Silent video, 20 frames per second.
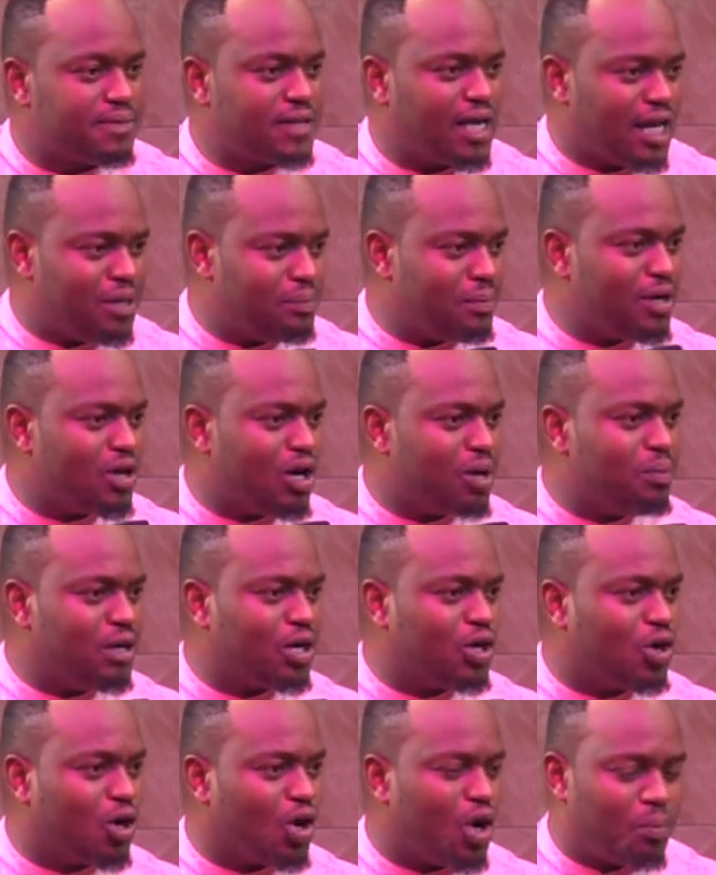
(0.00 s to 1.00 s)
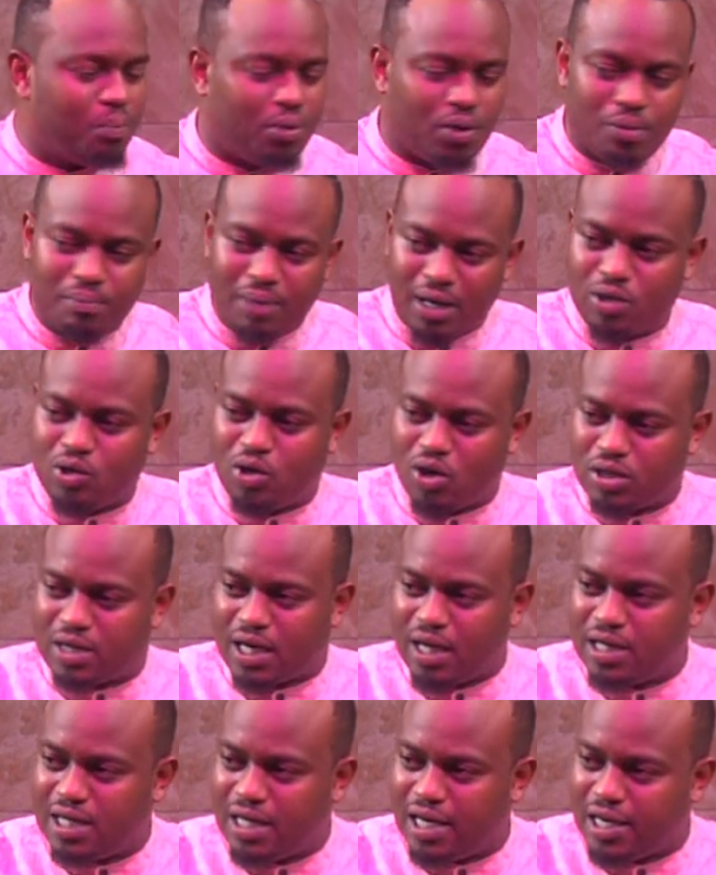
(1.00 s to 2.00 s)
It may not be global, but God
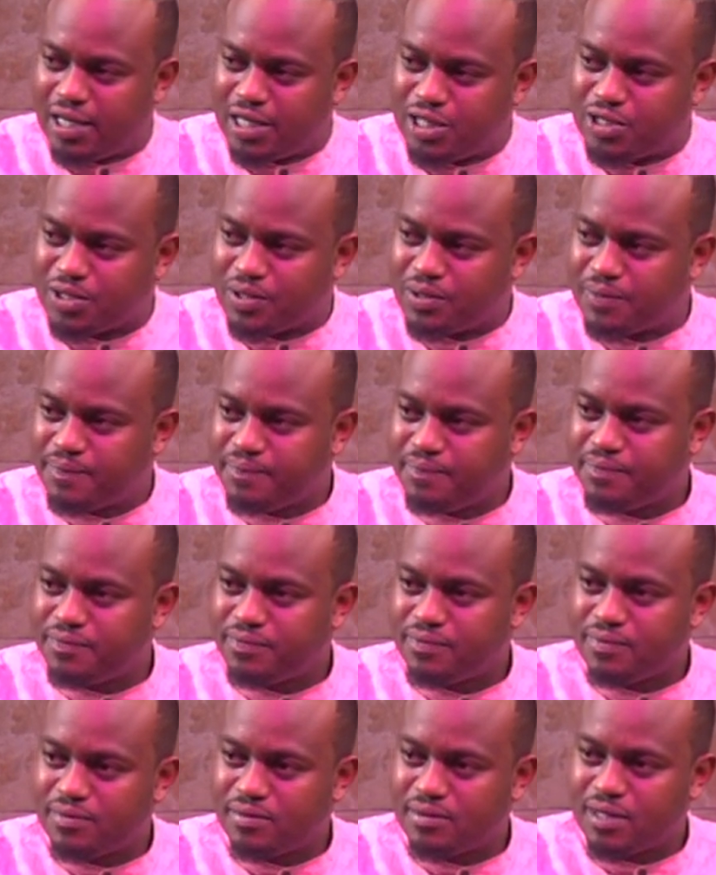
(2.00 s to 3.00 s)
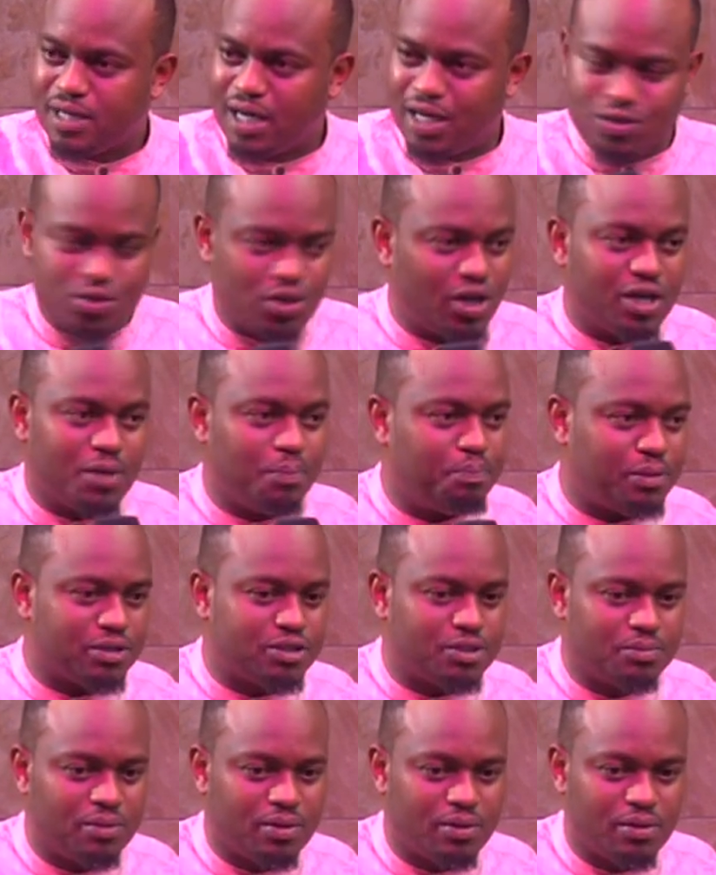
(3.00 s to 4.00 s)
can heal a nation. It's not
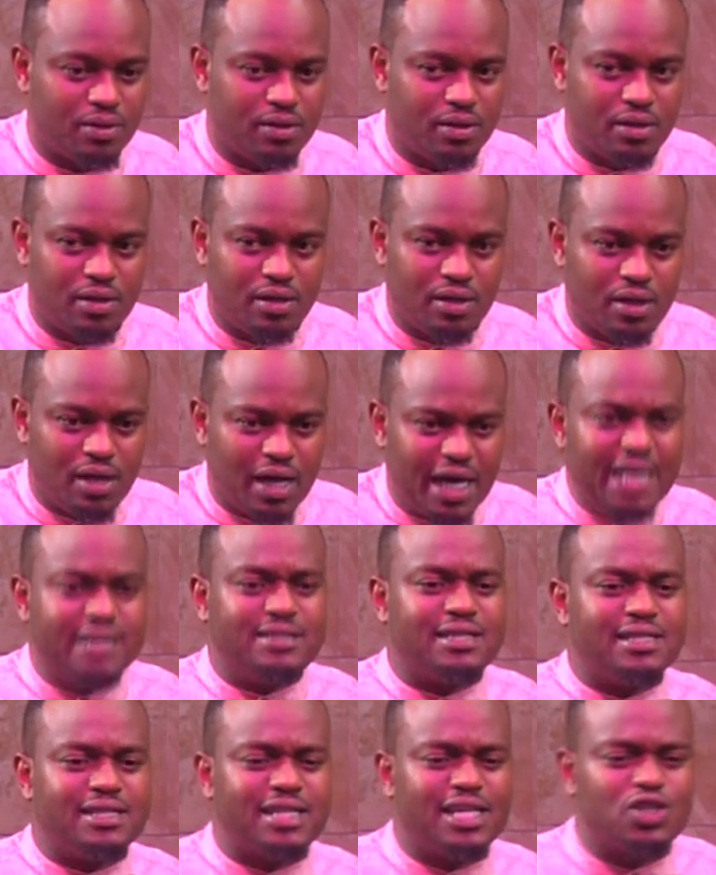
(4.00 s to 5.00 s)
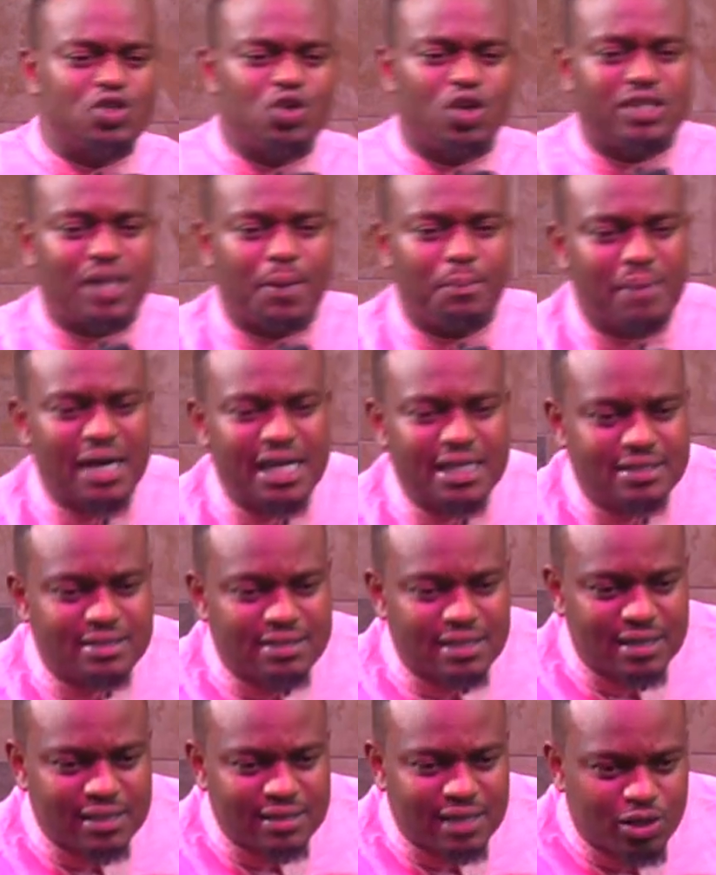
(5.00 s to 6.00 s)
impossible. Isn't it not
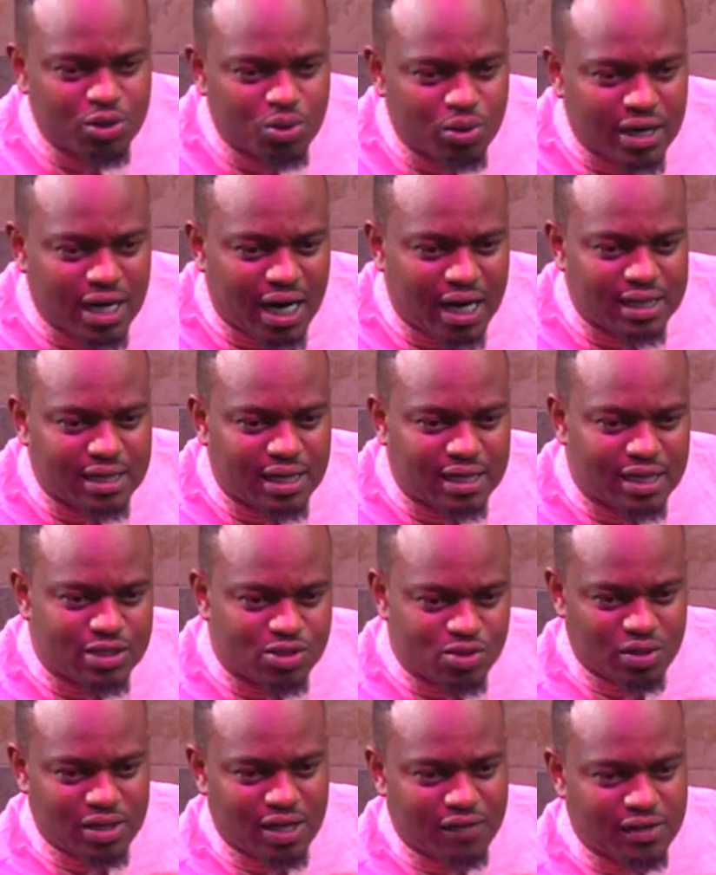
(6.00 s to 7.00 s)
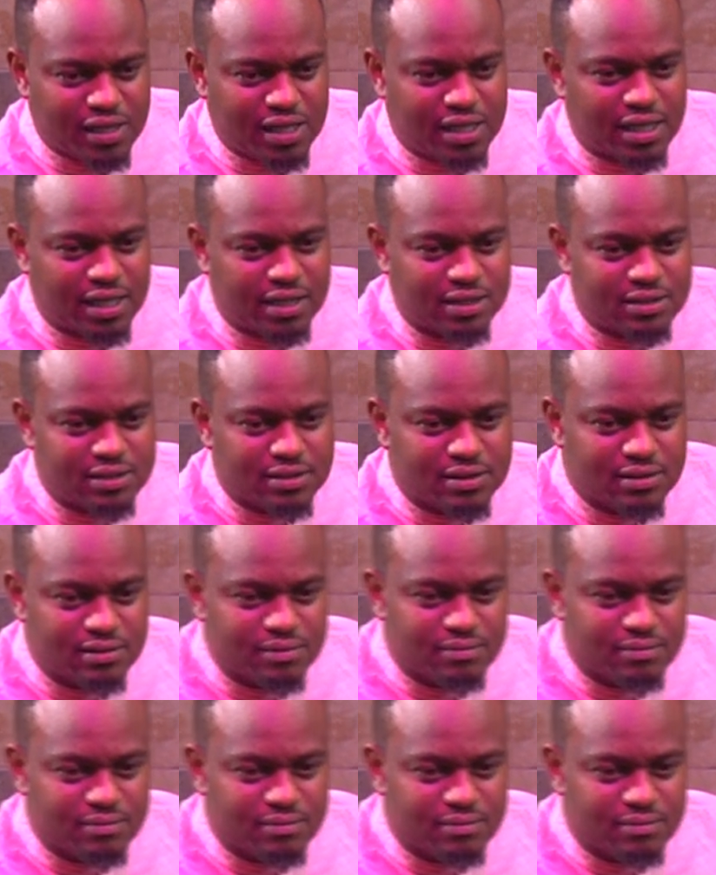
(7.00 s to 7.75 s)
amazing that Uganda does not have any case?